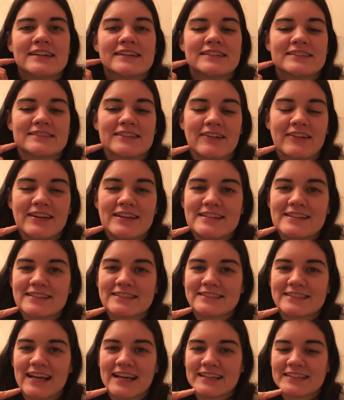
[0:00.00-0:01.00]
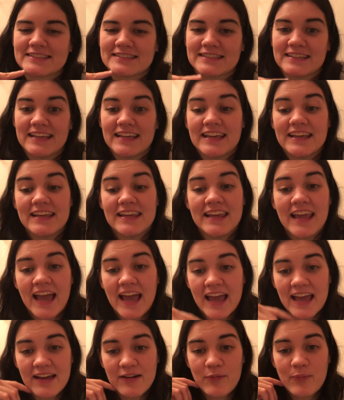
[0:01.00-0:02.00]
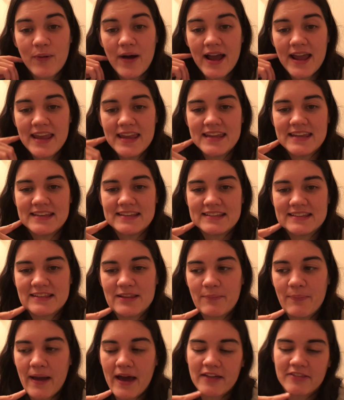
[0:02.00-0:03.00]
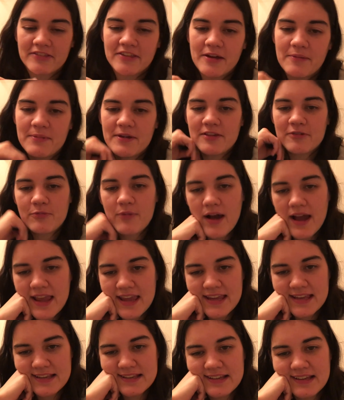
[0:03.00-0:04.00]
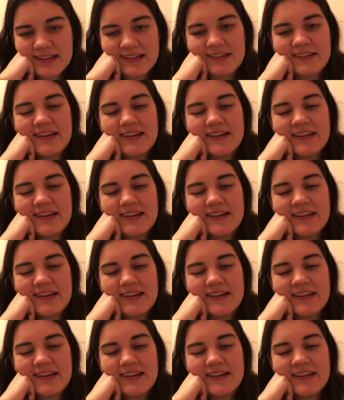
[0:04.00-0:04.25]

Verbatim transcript: So he just texts, yeah, white. The bathtub is white.